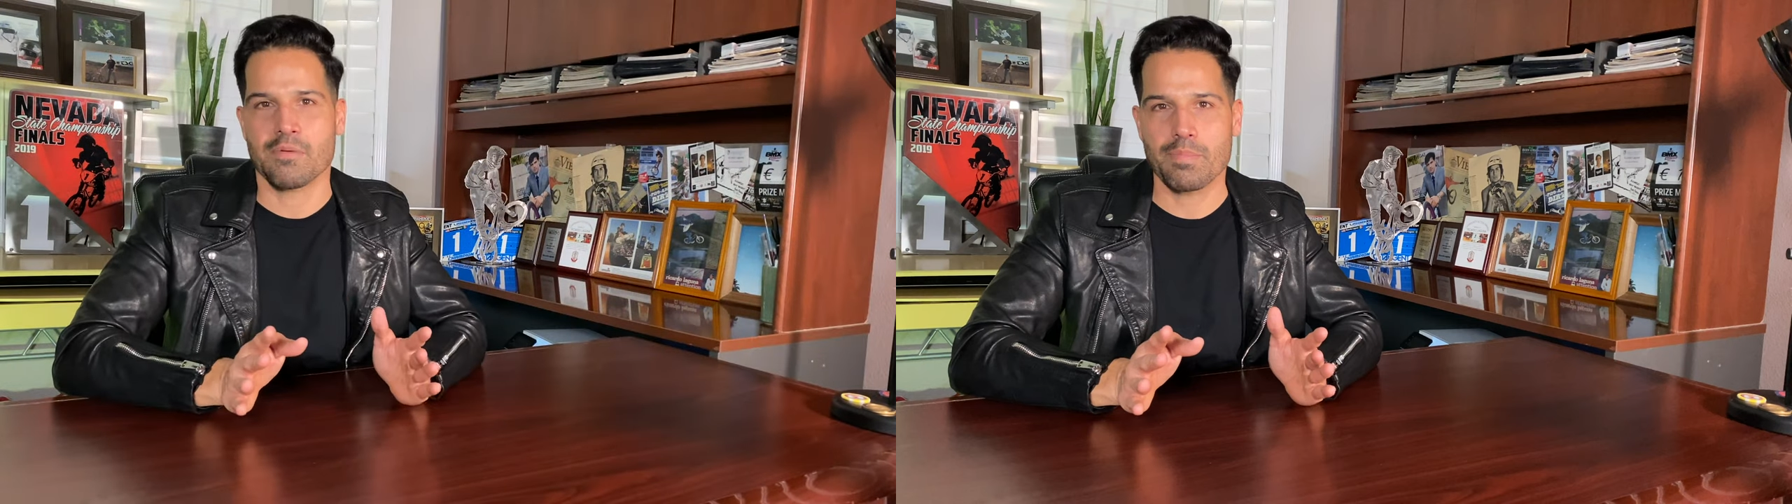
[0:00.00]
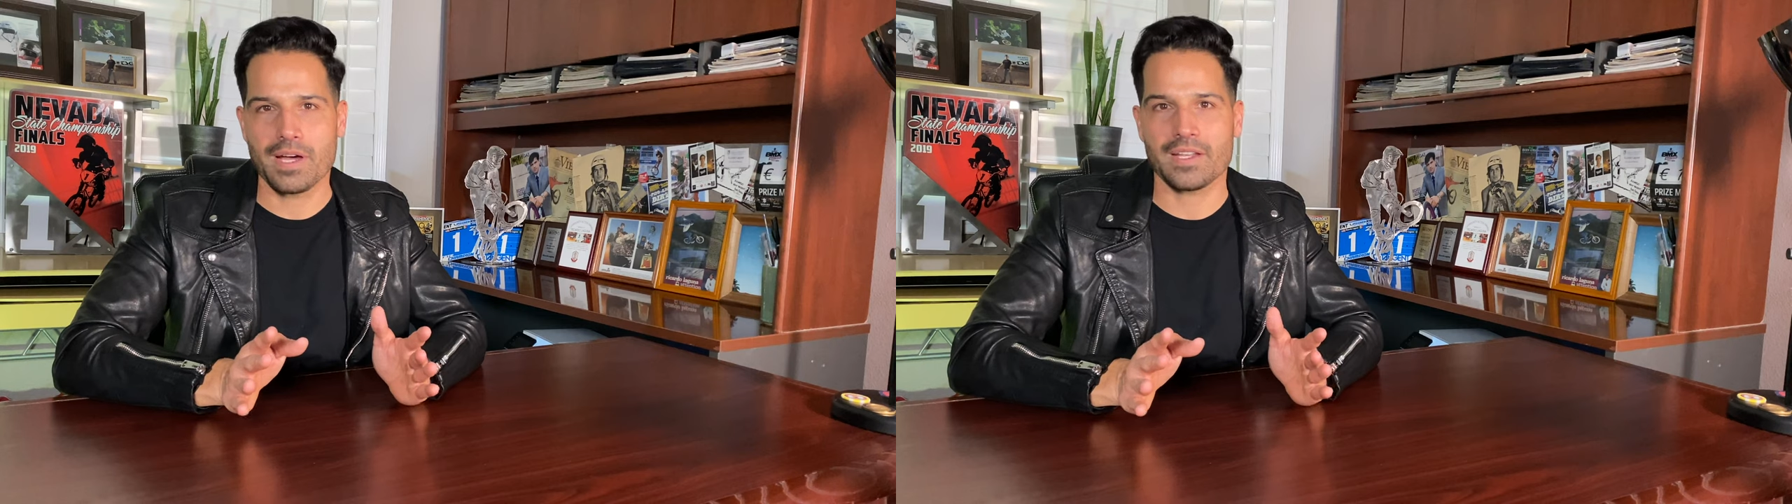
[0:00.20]

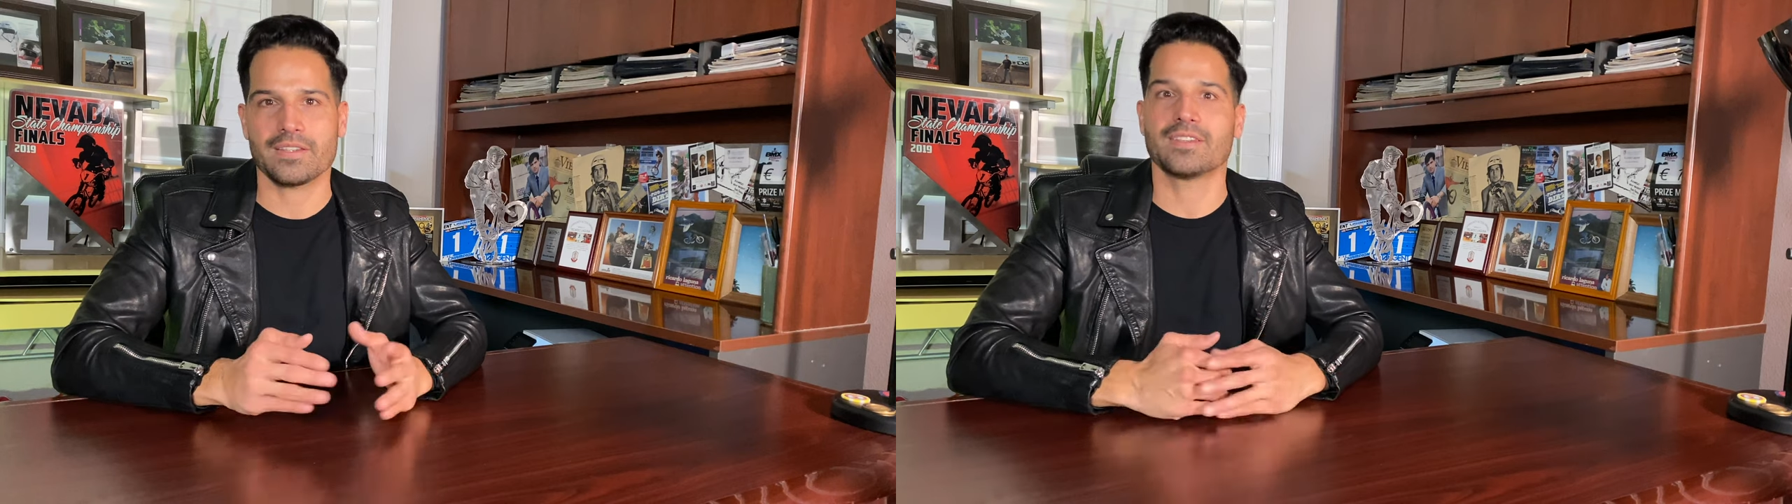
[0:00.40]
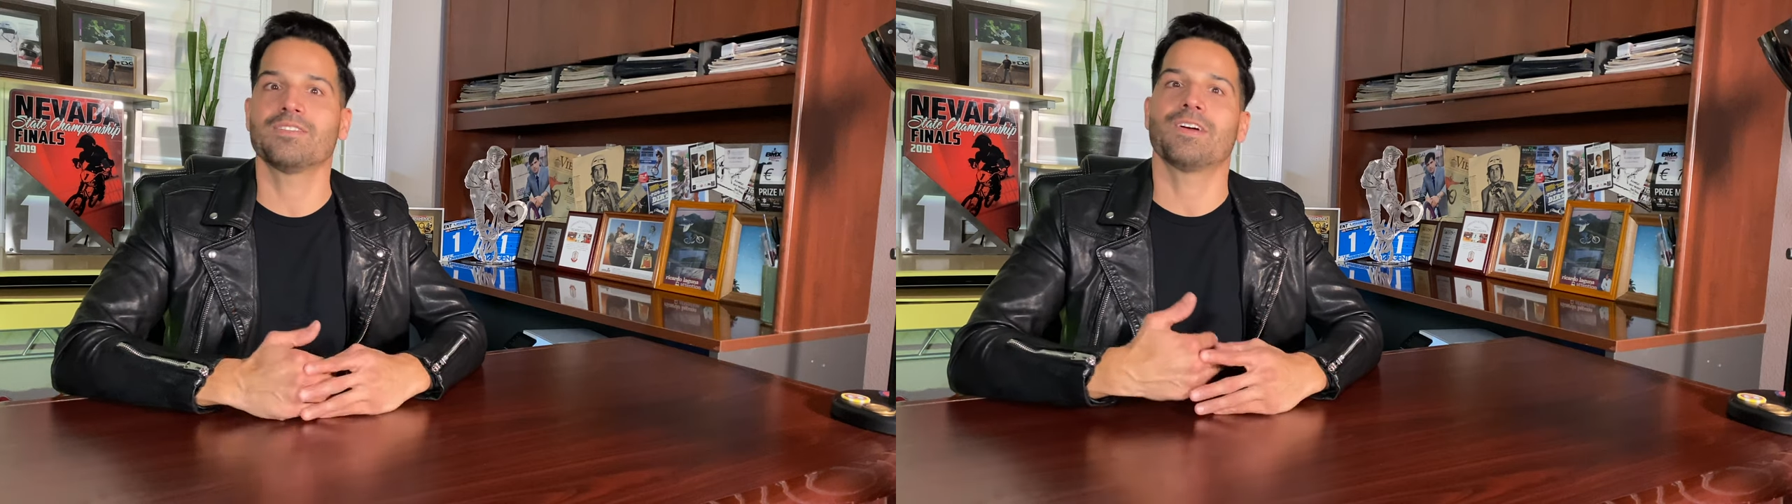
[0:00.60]
but
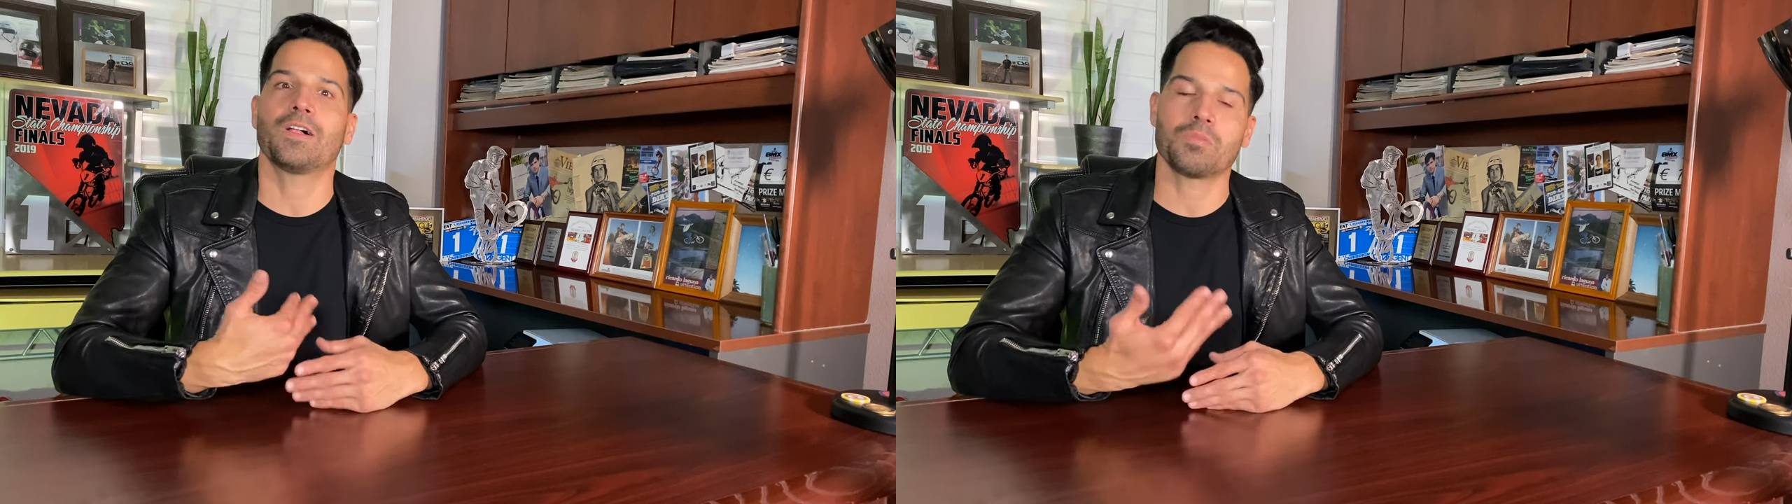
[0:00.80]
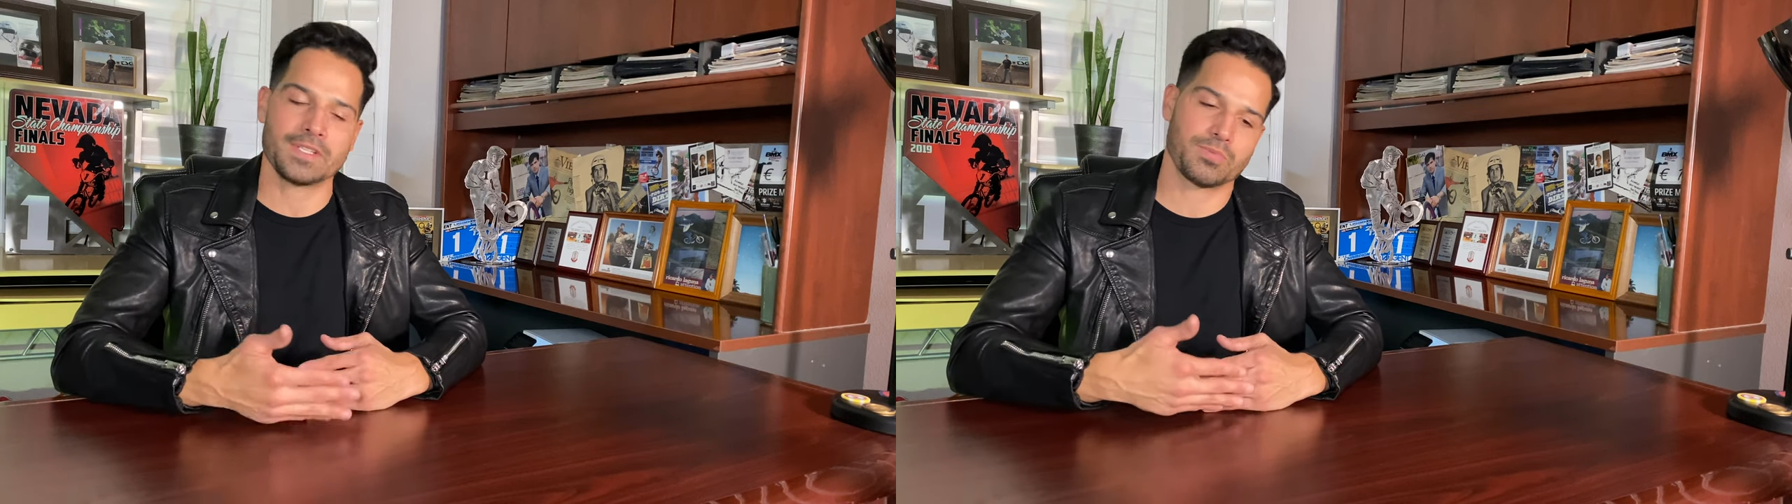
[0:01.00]
the
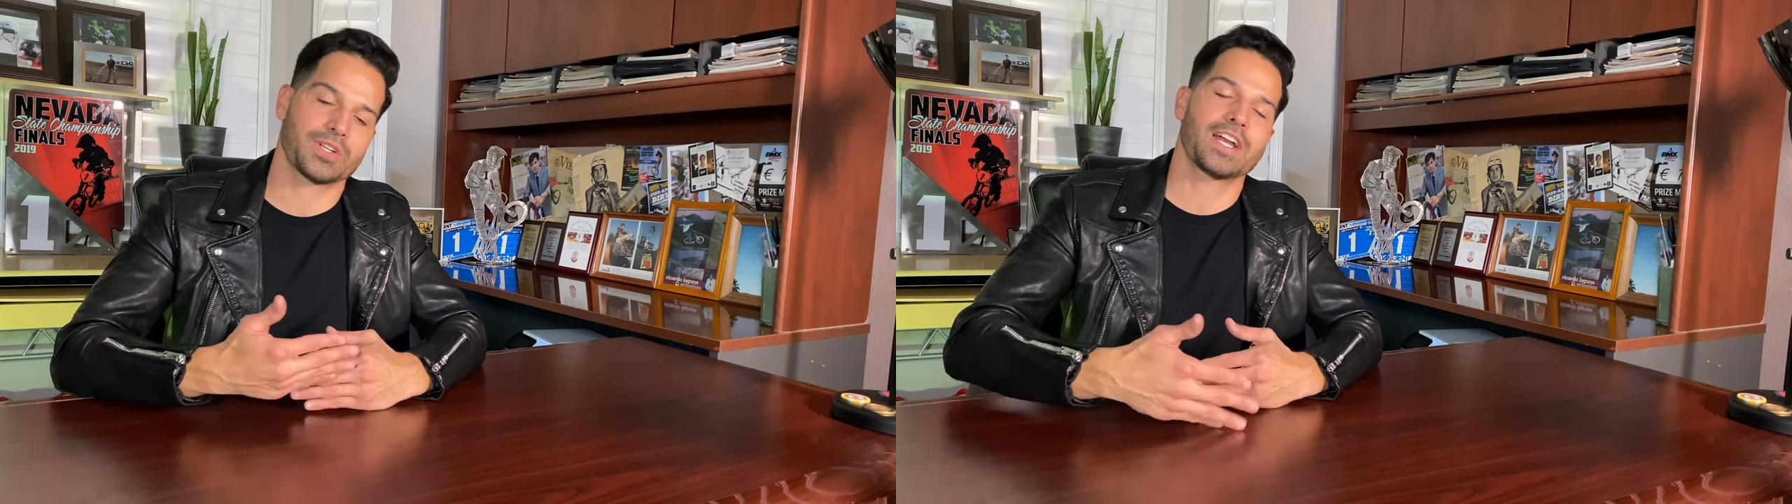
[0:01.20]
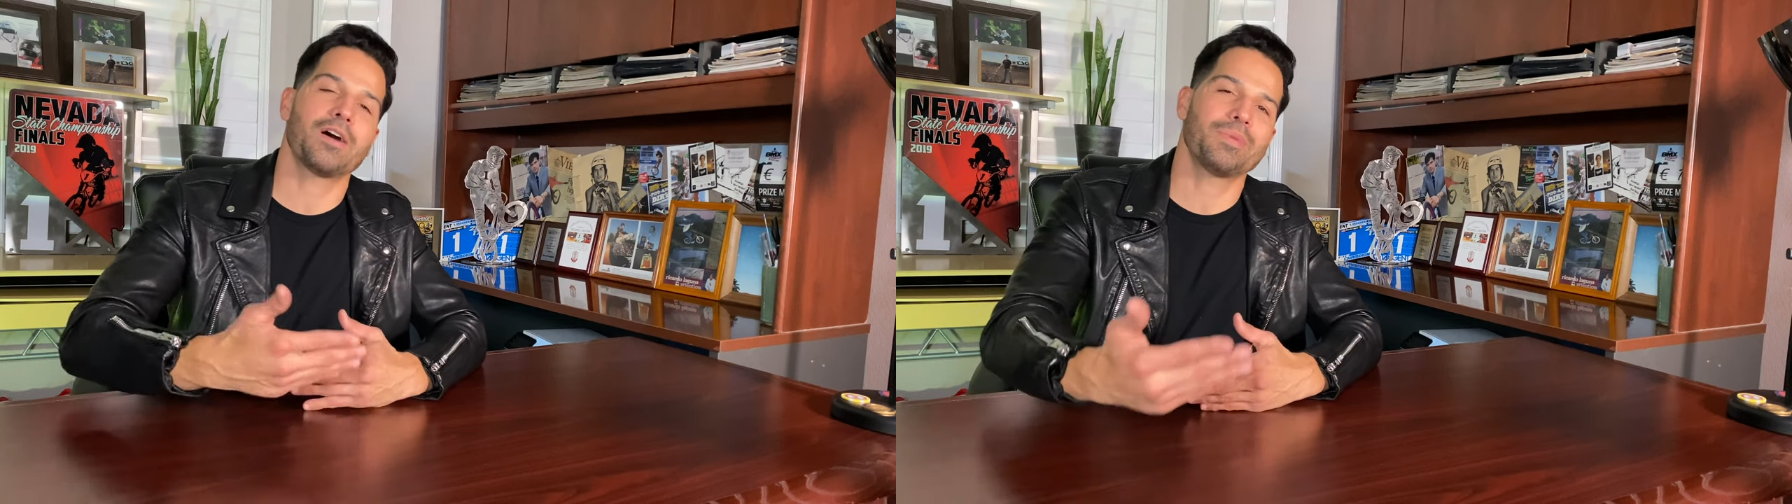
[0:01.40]
developments were
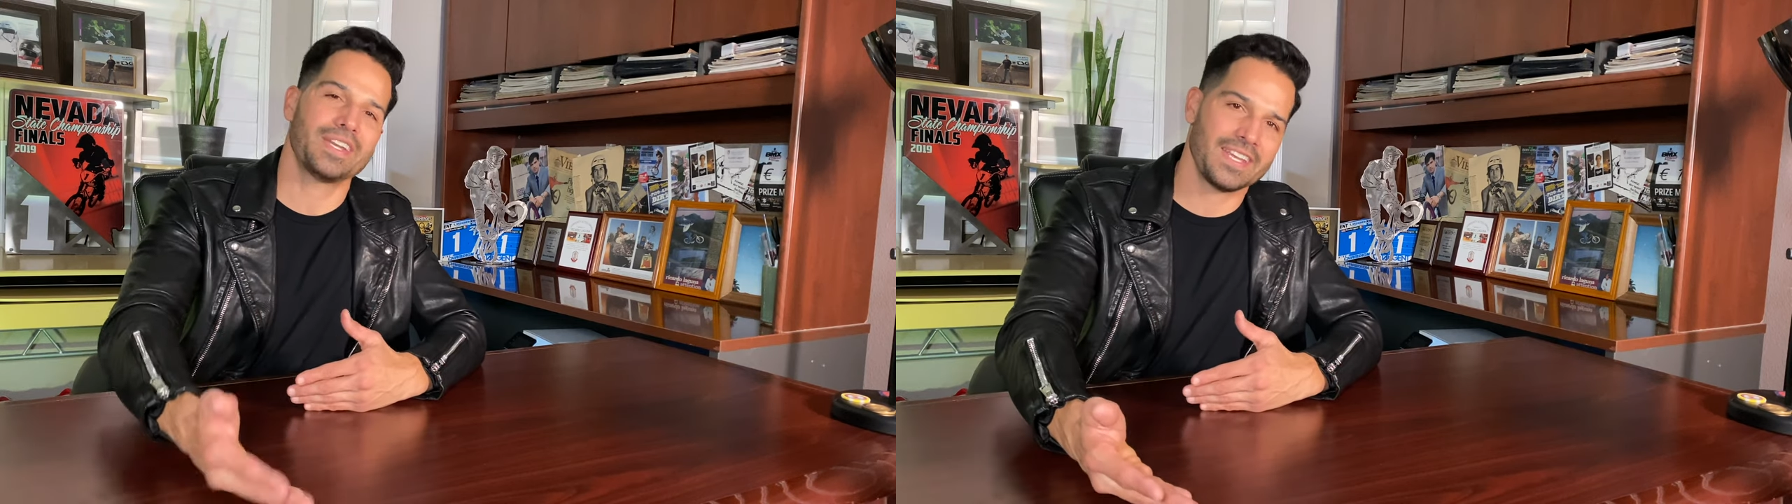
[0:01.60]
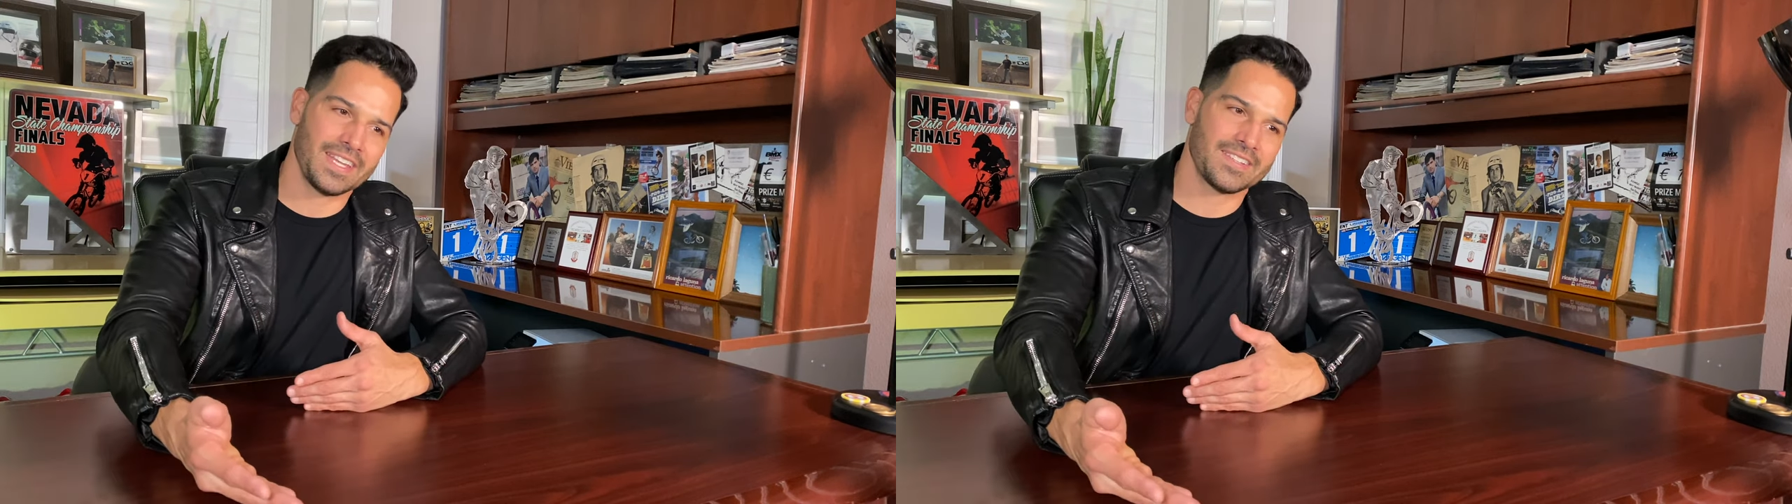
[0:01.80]
coming in,